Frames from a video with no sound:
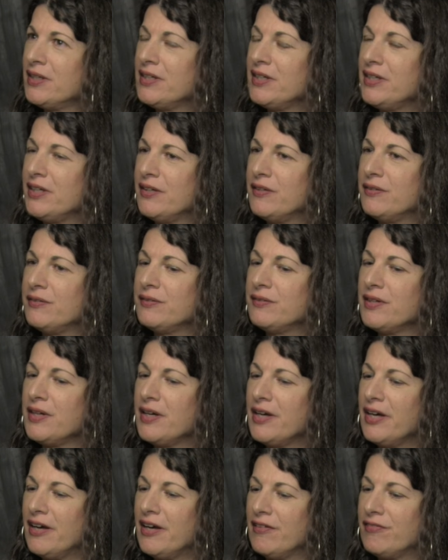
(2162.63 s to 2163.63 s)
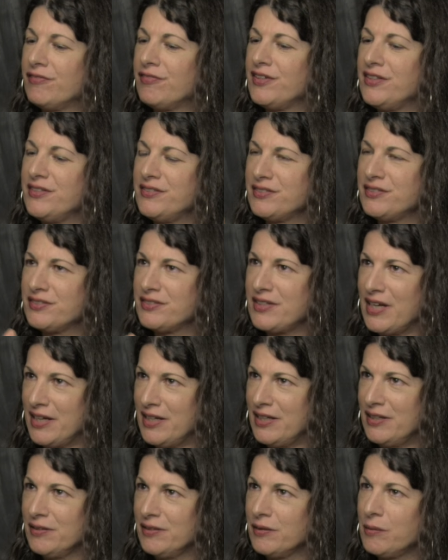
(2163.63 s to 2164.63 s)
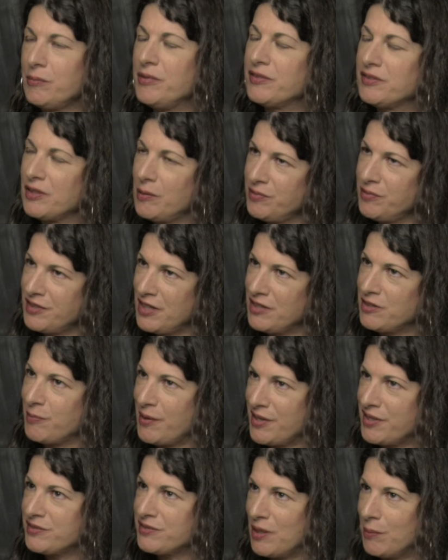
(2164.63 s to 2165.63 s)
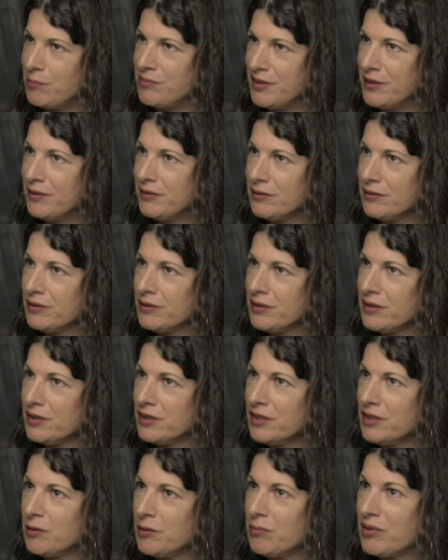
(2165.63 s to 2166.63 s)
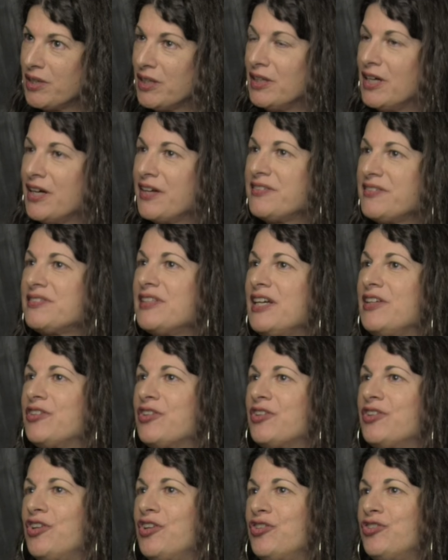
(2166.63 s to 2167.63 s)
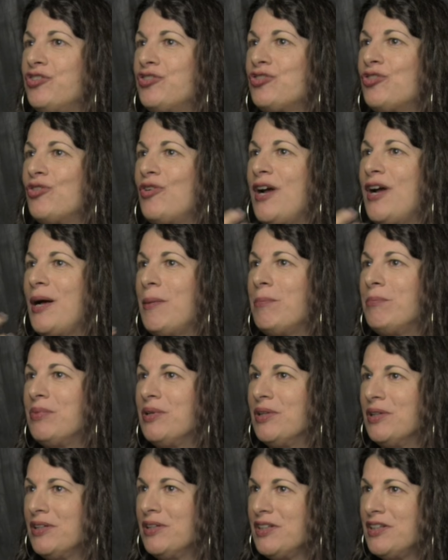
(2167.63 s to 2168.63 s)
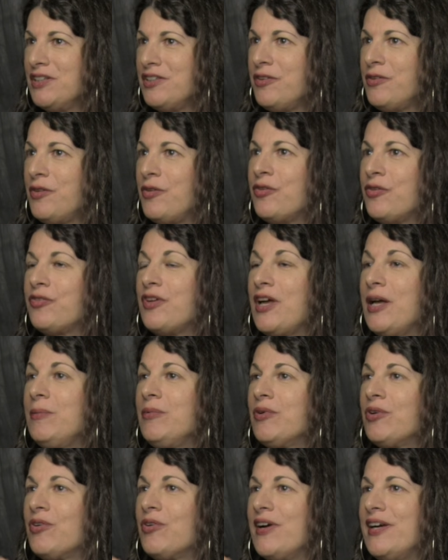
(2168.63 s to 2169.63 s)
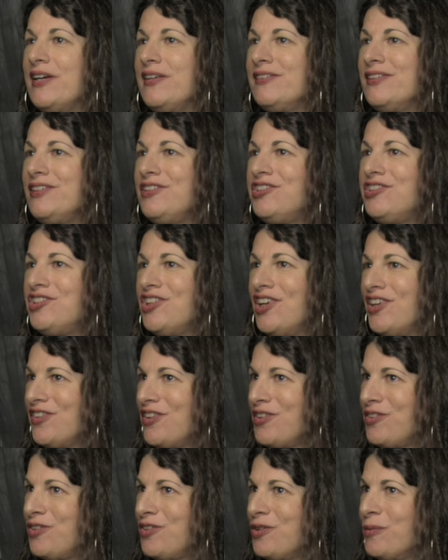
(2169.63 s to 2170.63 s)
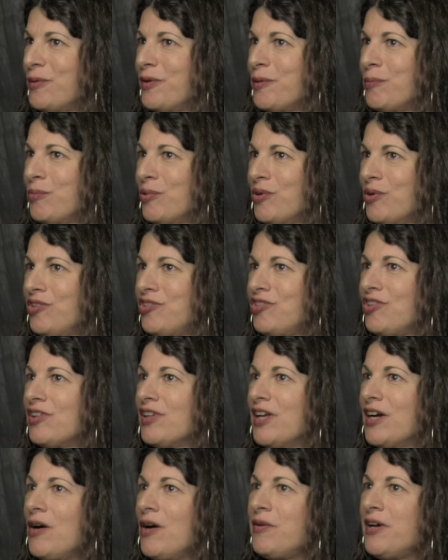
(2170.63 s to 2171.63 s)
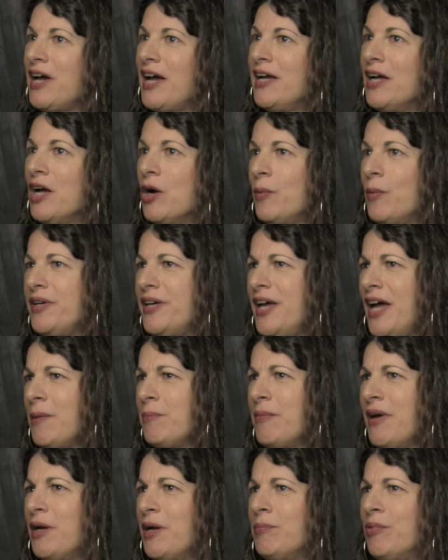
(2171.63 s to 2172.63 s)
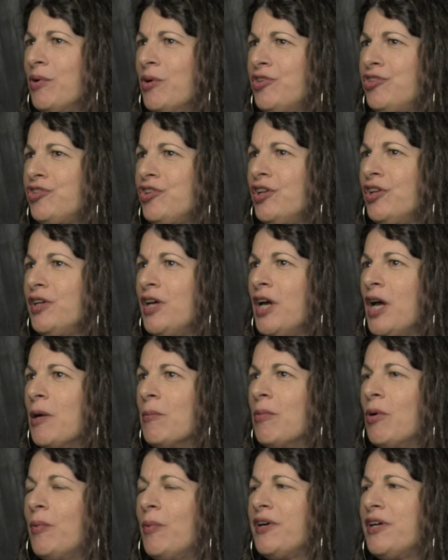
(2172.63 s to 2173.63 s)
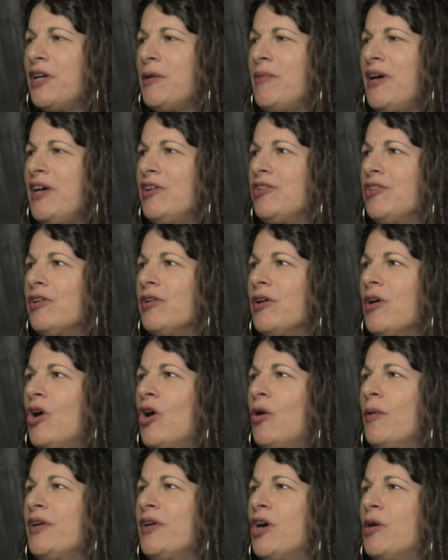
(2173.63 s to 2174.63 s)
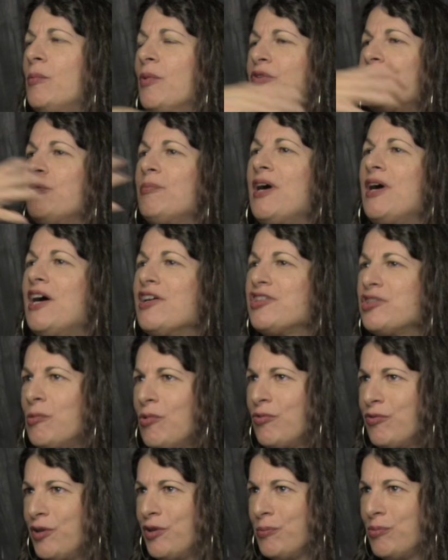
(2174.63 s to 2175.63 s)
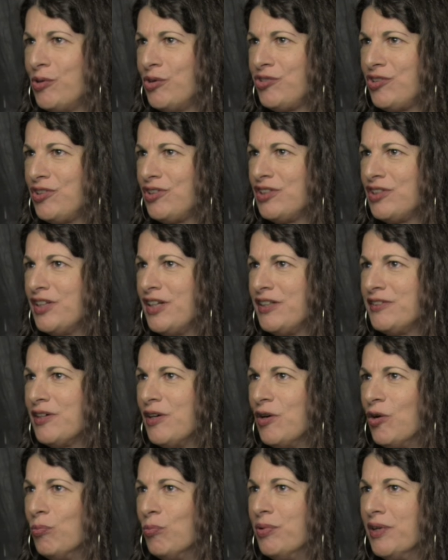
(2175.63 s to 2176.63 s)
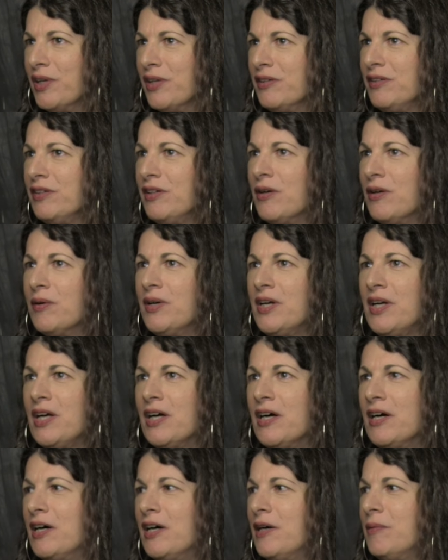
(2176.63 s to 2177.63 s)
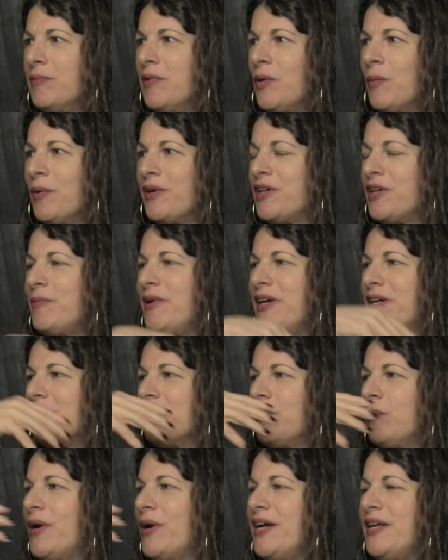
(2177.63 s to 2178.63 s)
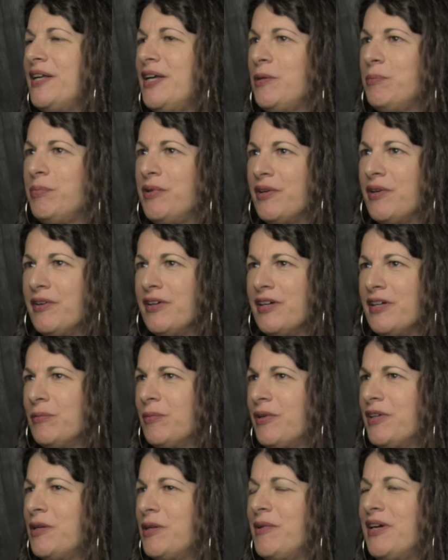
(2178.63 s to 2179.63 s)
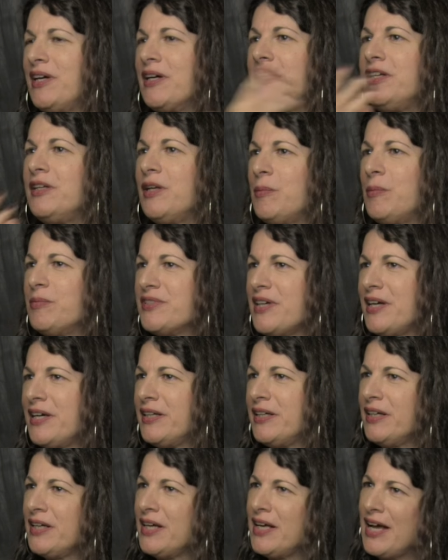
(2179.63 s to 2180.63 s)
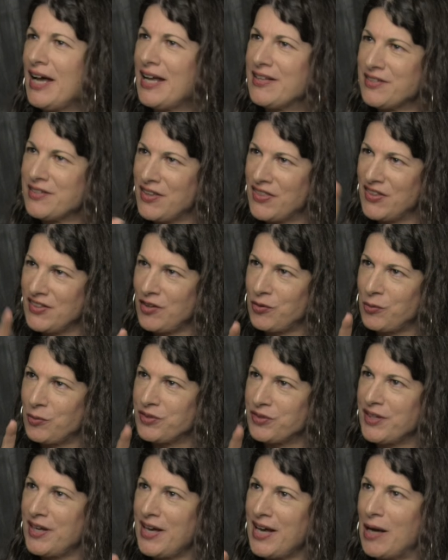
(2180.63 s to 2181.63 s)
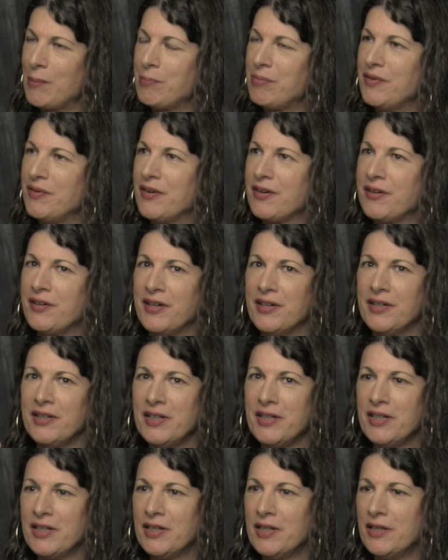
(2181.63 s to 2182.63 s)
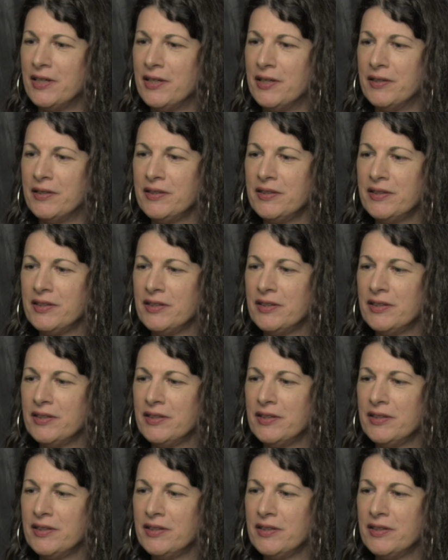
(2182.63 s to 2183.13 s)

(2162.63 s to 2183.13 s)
is every state, I mean, some states might accept it, but a lot of states are going to scramble to do the same crazy shit they're doing with abortion. Like, okay, we can't ban abortion, but we're going to make it almost impossible for an abortion clinic to open. You know, we're going to make a waiting period. We're going to make it, you know what I'm saying? And so I think that's what's going to happen. They're going to,